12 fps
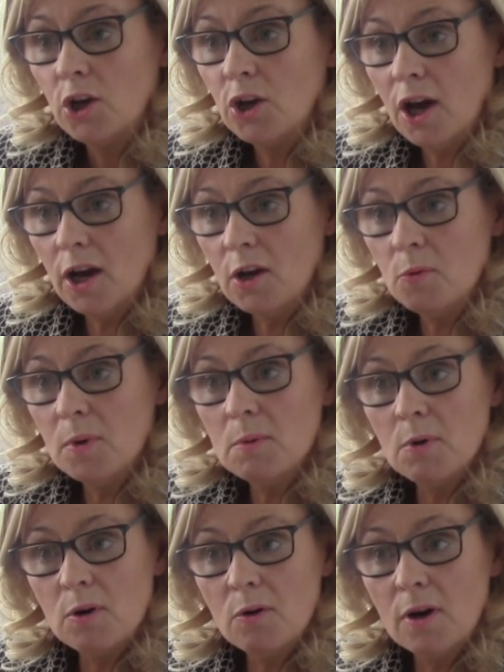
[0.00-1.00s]
Now we
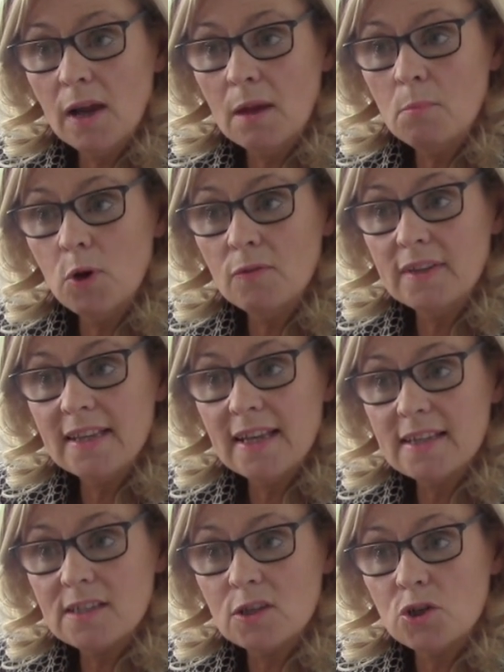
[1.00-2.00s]
were moving
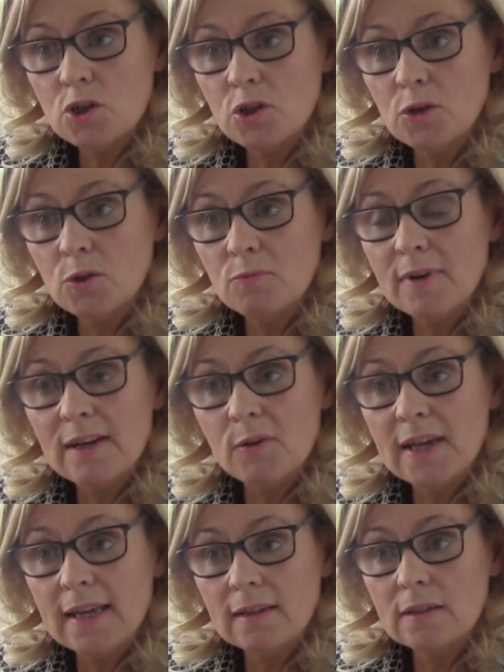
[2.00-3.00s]
this to
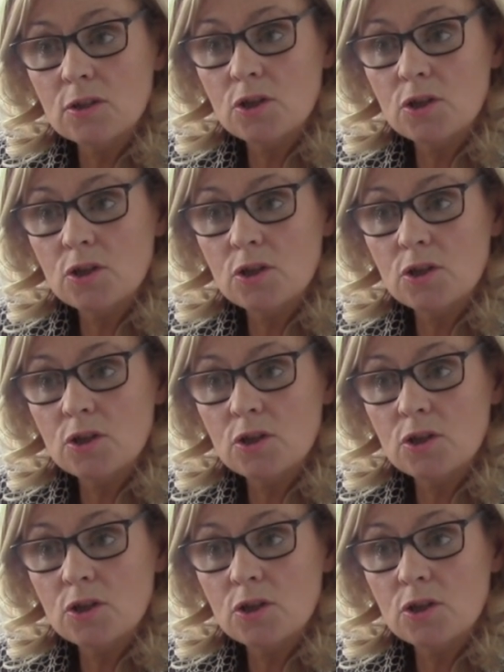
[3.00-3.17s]
relocating